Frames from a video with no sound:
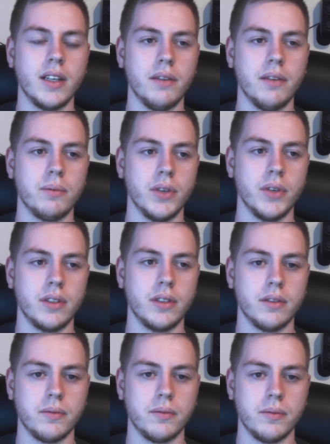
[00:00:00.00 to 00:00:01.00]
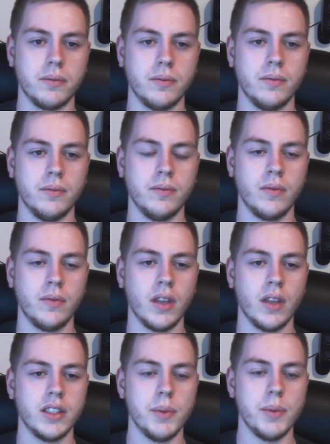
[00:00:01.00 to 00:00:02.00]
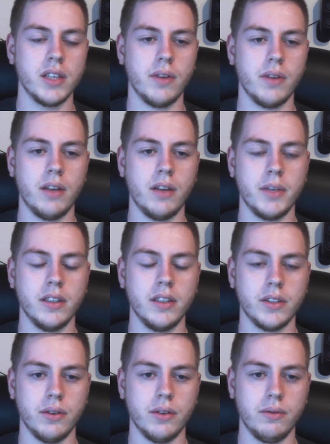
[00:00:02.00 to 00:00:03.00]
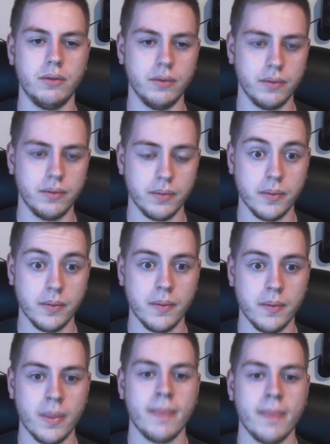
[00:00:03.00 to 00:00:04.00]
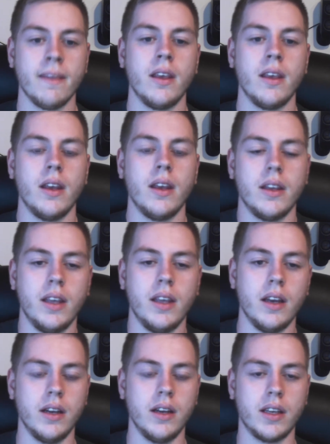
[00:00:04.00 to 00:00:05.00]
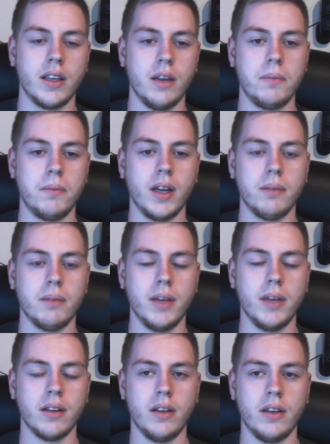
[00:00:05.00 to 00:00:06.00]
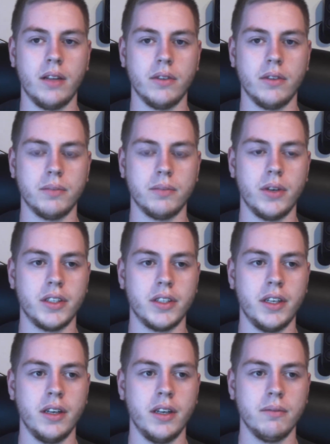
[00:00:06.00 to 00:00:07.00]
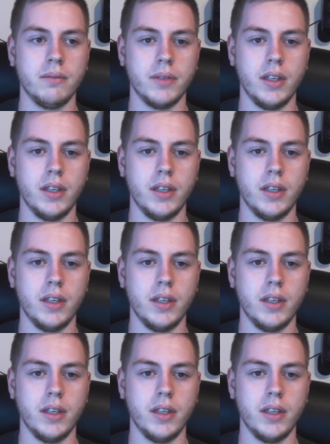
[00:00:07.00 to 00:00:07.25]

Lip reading: but she may as well have been. So yeah, getting picked on that was pretty shitty. But yeah,